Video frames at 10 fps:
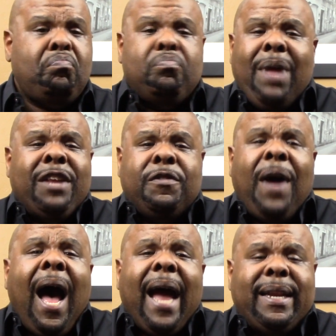That's
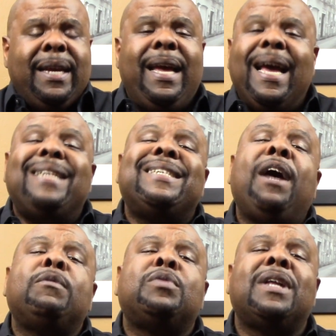fine. It just
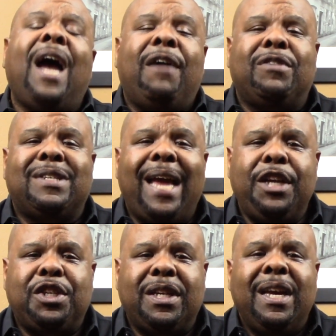helps with the
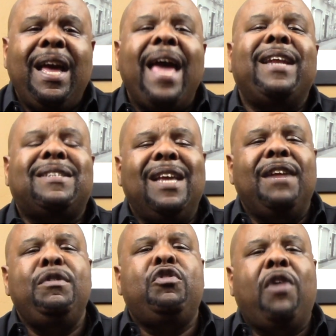conversation. And instead
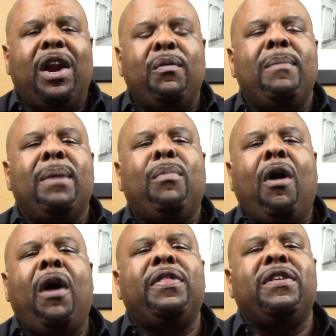of you trying to remember
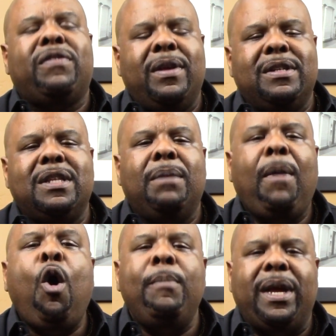all these things in the
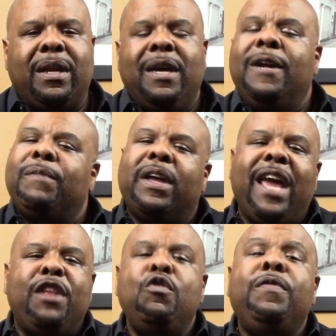moment,
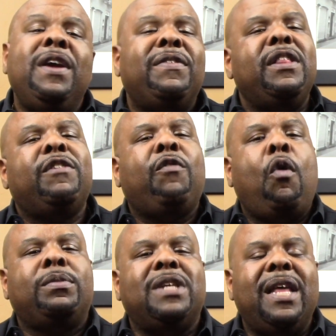again, you've given this
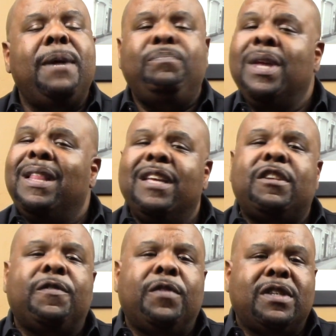form to them. This
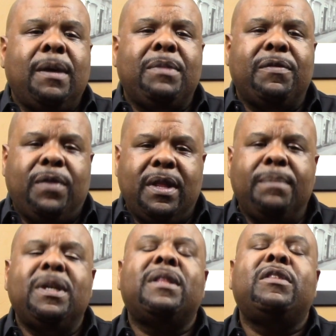is for something for
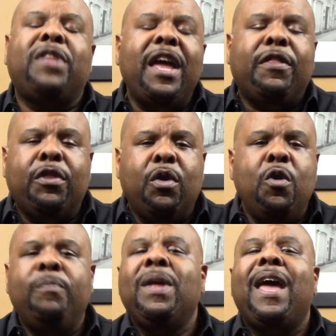them to think
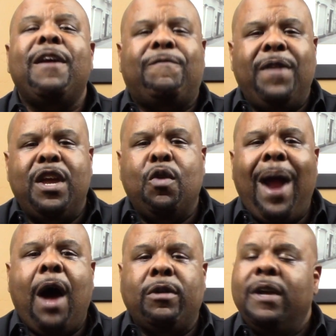through and figure
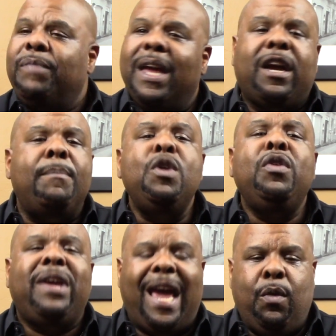out and
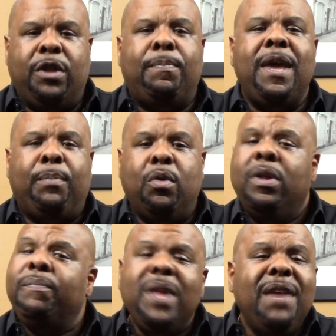communicate with people,
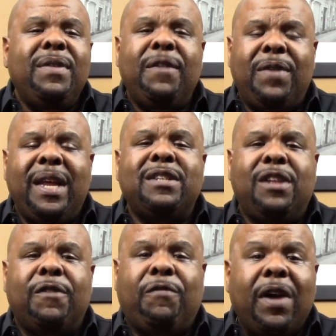even if it is
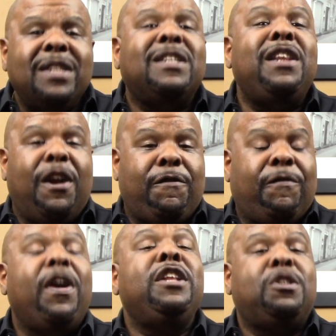their friends and their
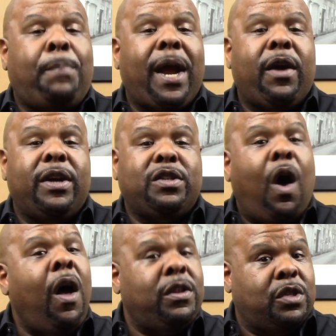friends' parents
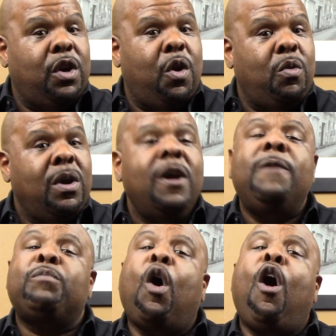also,
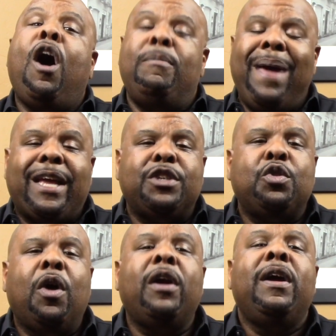on making
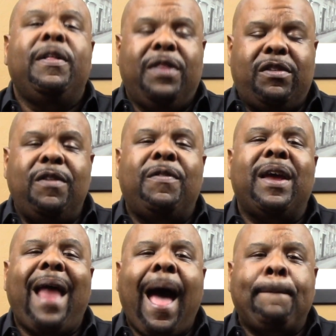sure this
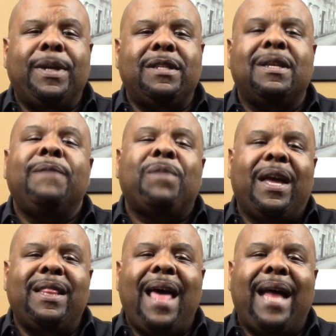event happens
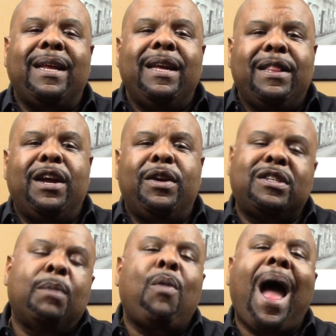and that there is
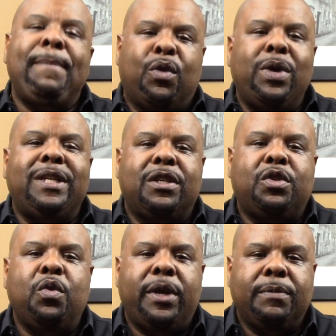some rhyme and reason
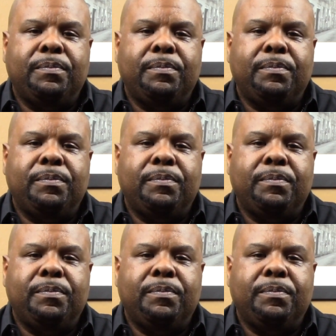to it.